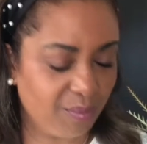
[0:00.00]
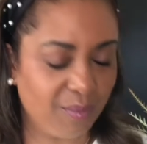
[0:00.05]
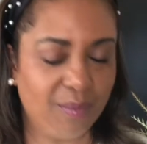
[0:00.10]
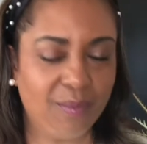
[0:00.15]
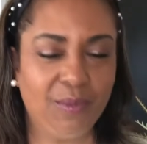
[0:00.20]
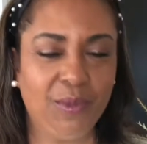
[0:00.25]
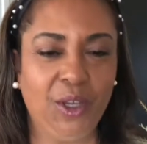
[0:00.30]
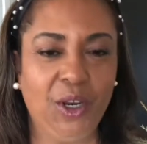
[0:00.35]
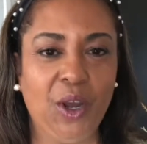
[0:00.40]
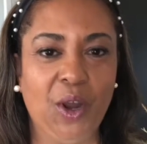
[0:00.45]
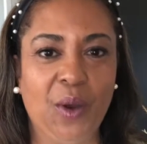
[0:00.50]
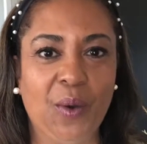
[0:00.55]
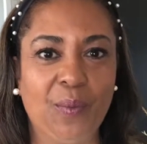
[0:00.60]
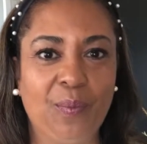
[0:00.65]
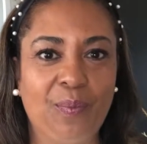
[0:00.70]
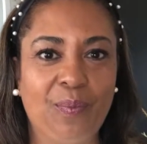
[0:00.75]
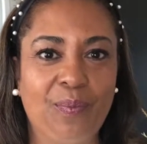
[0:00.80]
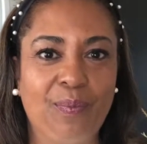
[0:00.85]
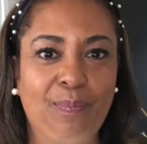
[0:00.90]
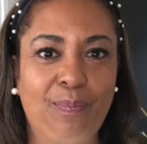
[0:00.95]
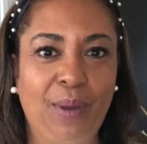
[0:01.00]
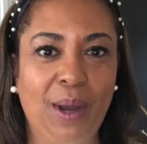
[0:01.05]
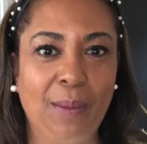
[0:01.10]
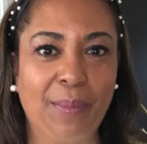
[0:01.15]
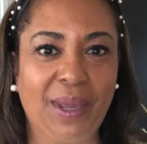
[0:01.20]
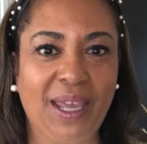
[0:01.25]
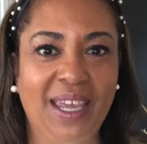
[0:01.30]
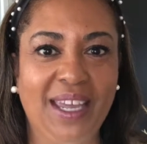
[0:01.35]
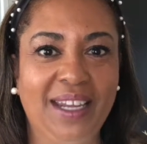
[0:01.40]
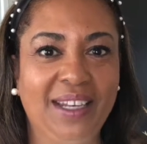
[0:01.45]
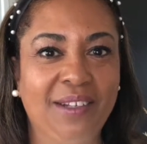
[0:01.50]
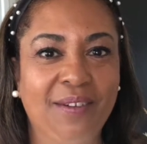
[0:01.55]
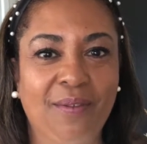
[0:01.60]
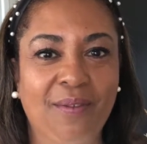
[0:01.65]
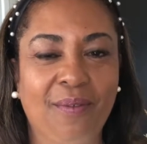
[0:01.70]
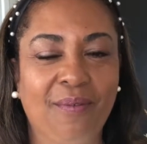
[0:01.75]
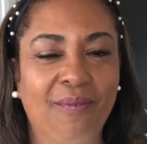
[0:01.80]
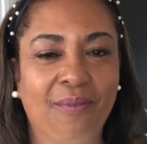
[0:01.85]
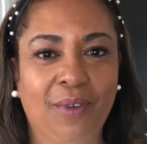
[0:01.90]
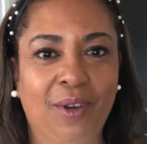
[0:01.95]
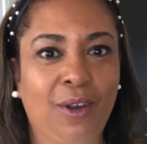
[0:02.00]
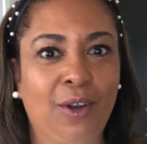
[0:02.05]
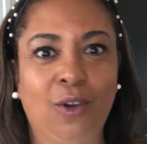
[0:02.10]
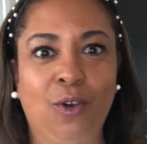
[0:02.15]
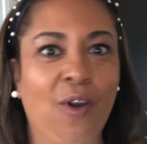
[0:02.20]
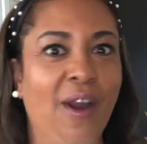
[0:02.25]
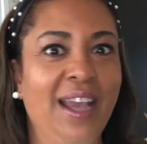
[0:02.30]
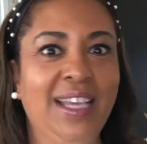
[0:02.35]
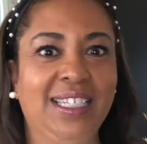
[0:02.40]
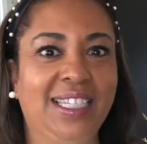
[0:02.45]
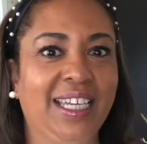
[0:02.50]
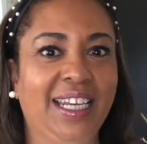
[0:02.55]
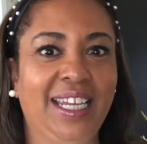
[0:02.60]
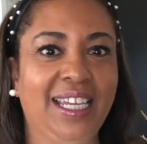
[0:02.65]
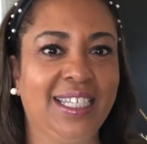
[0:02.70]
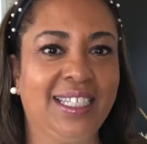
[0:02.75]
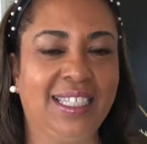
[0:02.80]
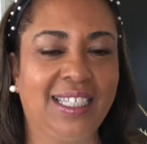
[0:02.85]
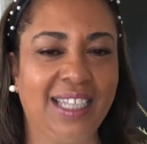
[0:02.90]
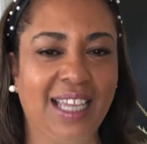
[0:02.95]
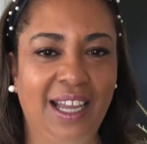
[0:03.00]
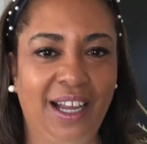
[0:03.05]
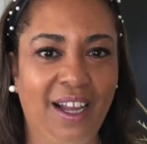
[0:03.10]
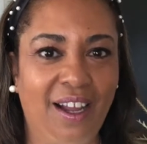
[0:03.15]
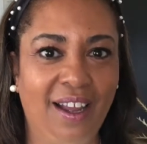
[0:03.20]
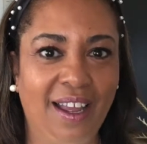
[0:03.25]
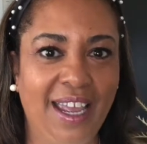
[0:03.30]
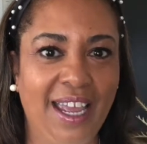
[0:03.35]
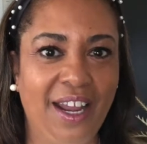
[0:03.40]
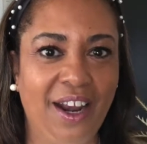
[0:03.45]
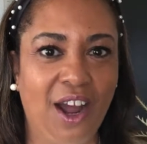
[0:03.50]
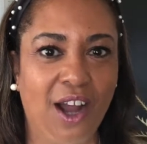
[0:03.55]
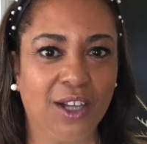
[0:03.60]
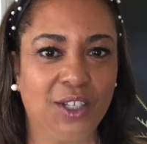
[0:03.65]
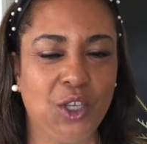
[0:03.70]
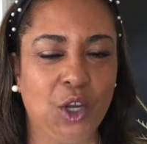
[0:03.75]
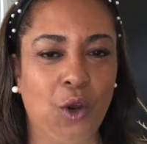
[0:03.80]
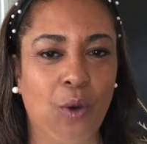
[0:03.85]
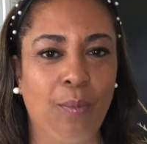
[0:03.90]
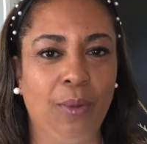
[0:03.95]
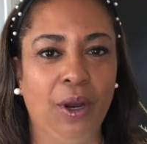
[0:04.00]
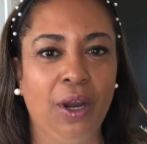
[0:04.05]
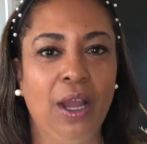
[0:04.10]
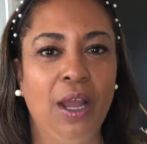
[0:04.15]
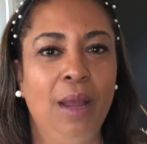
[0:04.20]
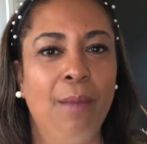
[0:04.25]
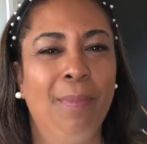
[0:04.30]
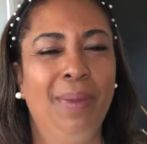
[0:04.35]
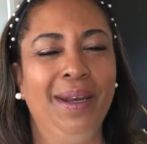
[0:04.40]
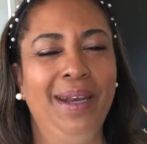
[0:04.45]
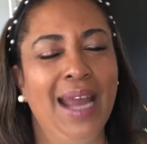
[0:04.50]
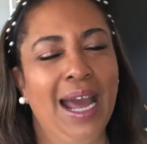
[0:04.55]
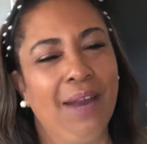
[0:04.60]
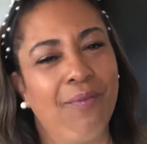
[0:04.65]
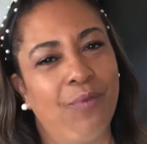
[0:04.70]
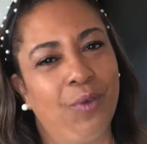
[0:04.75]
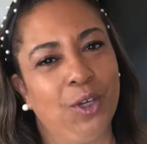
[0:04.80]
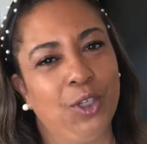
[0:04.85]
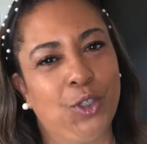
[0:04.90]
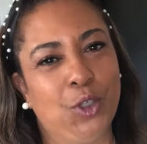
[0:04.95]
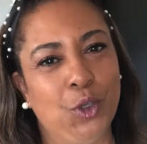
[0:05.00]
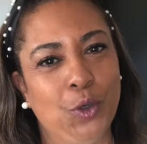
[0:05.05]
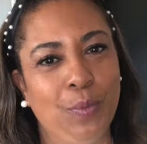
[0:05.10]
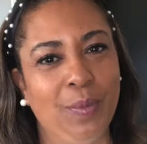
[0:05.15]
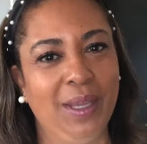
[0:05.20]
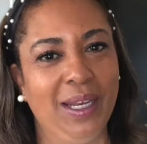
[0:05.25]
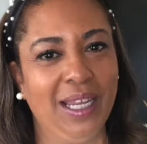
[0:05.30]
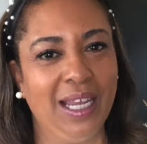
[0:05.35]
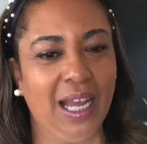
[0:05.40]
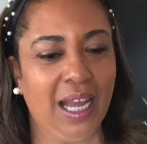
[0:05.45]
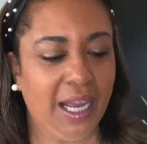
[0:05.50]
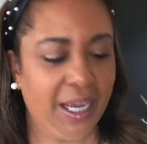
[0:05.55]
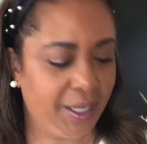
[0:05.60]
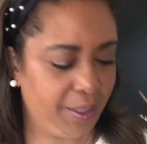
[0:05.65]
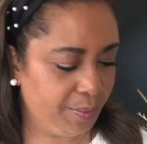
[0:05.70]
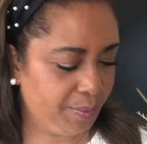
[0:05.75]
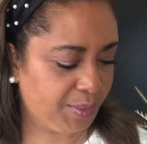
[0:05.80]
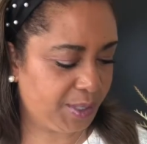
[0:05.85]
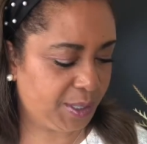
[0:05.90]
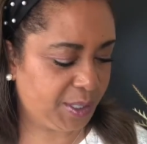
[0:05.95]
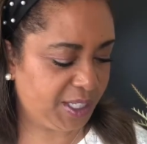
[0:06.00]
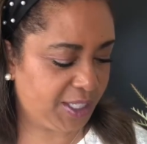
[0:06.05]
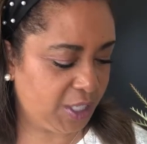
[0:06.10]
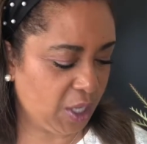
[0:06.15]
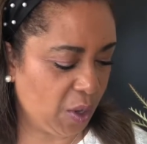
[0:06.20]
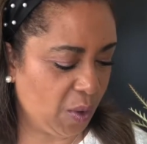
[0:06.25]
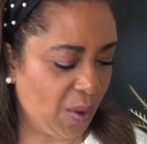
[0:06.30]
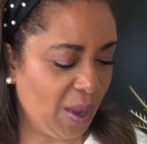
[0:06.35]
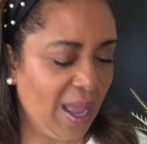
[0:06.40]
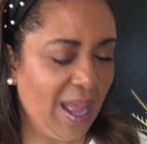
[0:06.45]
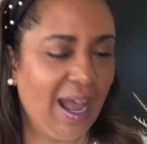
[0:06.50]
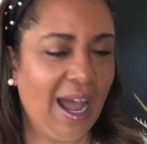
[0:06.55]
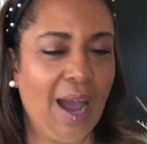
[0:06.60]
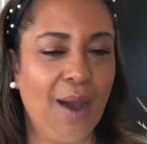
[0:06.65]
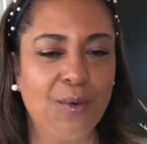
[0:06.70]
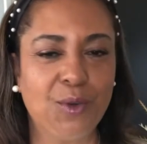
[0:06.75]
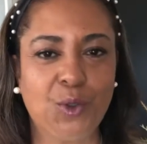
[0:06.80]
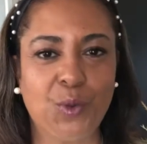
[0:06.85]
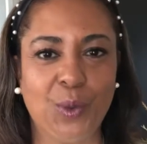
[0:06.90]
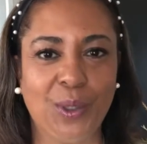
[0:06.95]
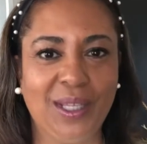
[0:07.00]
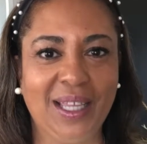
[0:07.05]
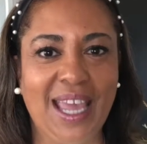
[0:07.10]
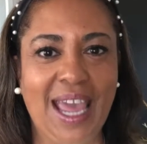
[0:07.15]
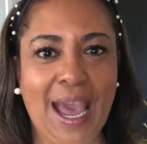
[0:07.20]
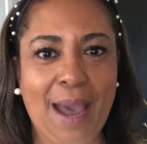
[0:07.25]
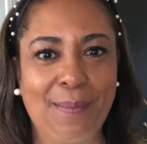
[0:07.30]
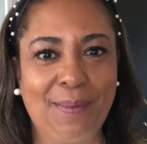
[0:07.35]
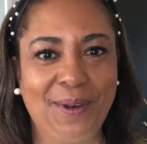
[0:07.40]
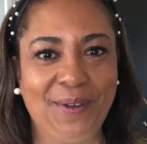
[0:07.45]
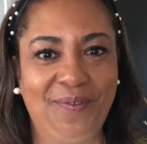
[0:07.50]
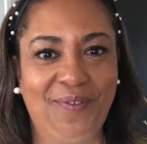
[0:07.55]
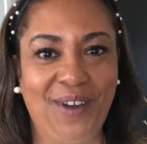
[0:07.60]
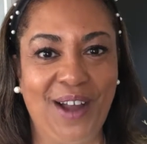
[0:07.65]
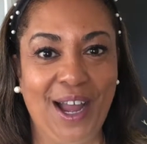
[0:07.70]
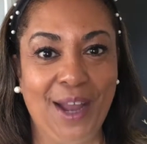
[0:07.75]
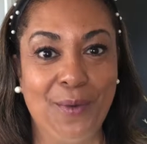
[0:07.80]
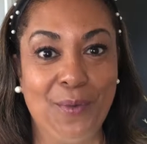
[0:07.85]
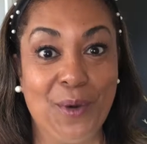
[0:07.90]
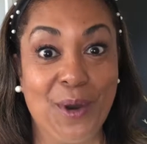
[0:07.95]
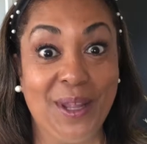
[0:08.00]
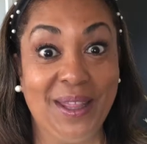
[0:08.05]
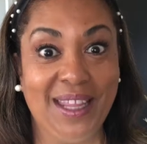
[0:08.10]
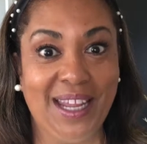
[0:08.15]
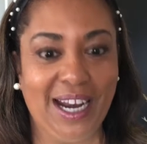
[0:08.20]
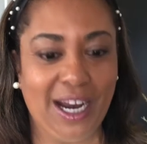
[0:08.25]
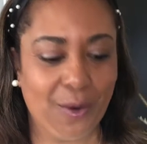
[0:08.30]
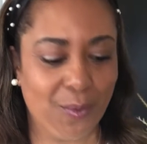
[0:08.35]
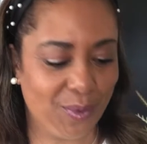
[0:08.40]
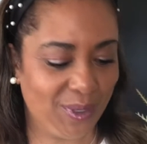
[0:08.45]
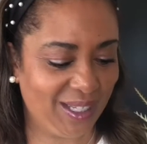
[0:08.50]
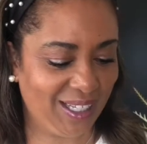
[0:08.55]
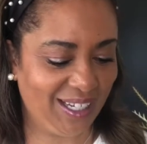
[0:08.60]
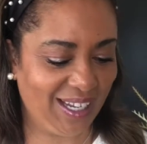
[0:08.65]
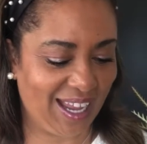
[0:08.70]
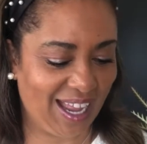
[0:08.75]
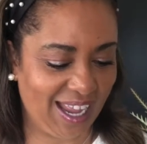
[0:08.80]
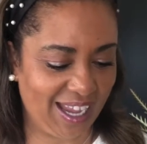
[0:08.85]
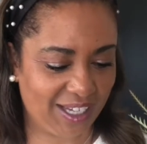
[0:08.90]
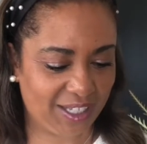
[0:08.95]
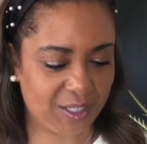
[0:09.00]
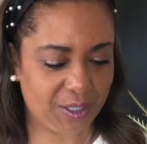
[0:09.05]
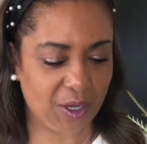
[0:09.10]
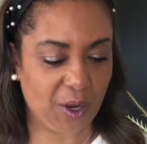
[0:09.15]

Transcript: you know, pumpkin craziness in October, but not for too many items. So I was really happy to find one that I really liked.